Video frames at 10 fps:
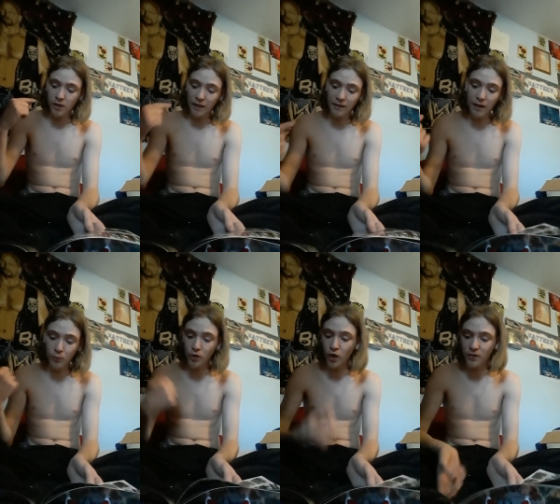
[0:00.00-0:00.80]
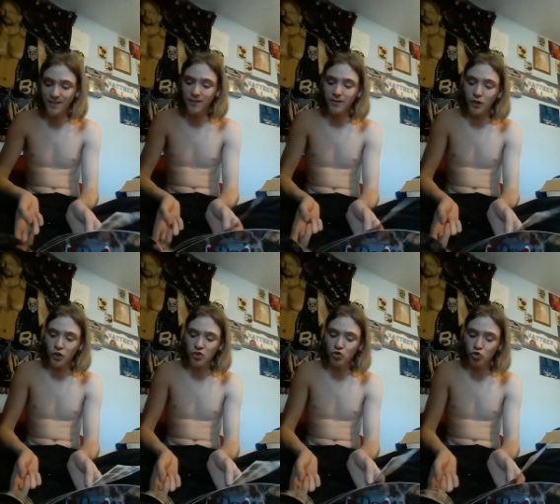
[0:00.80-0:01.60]
And then I would have got the
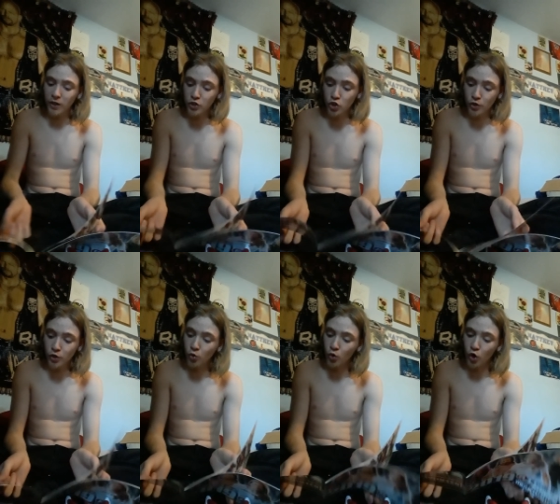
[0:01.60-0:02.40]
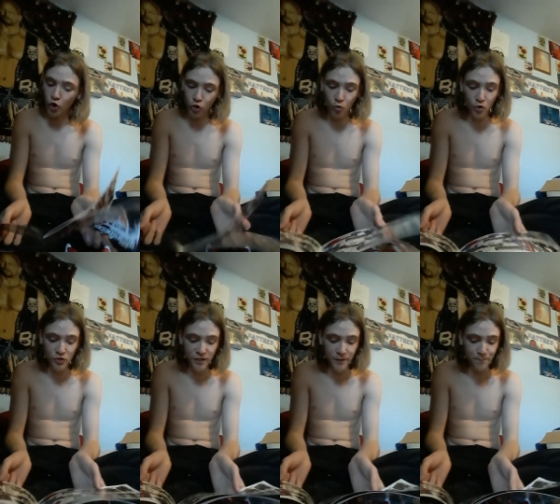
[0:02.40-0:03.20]
deluxe stretcher or hardcore
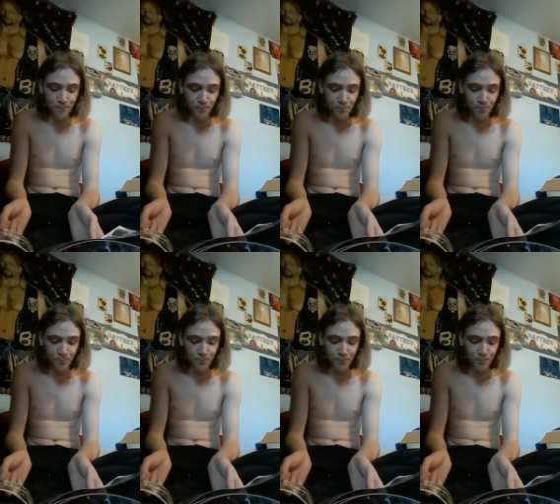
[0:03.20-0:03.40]
set.